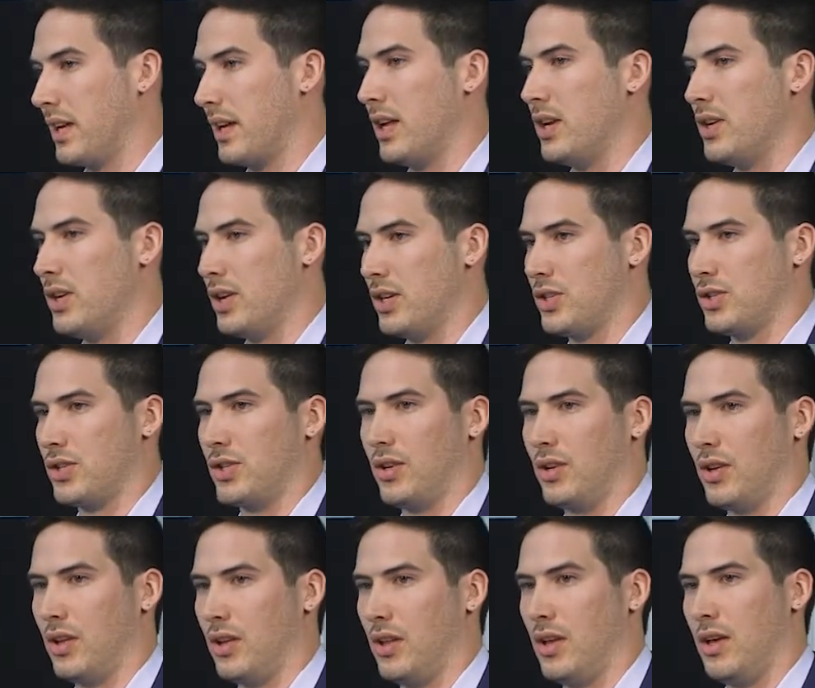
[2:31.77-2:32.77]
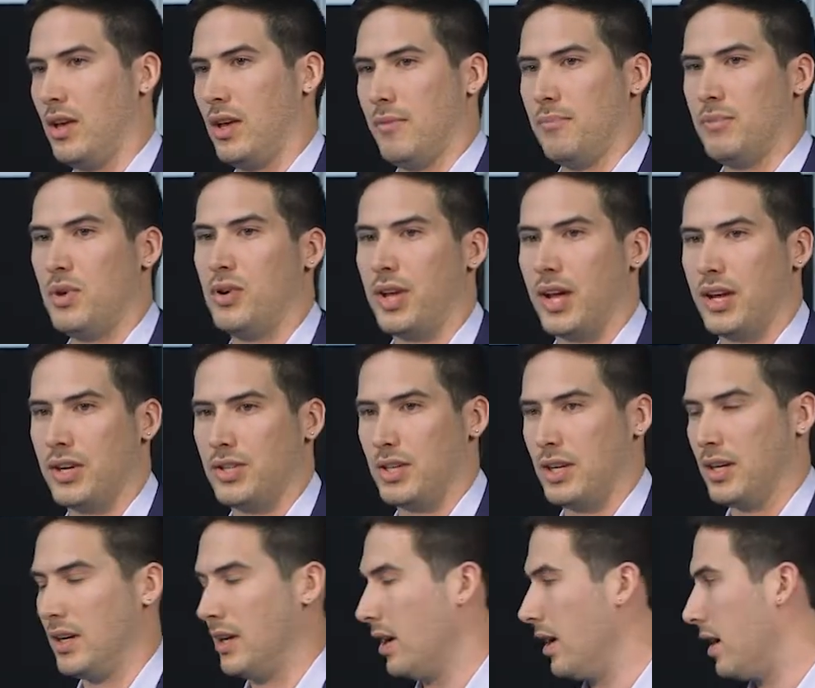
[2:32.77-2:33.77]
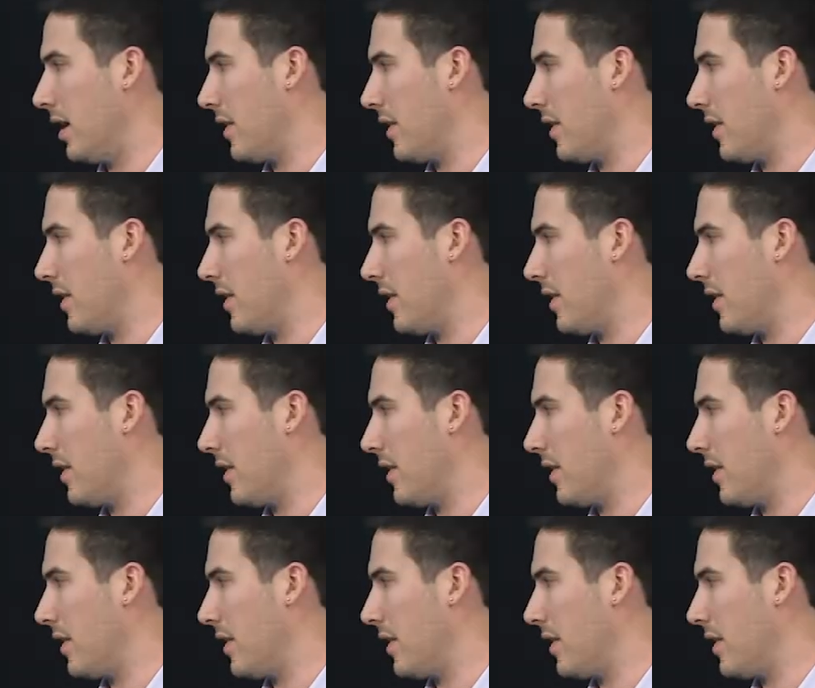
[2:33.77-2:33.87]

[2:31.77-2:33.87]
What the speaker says: conditional mutation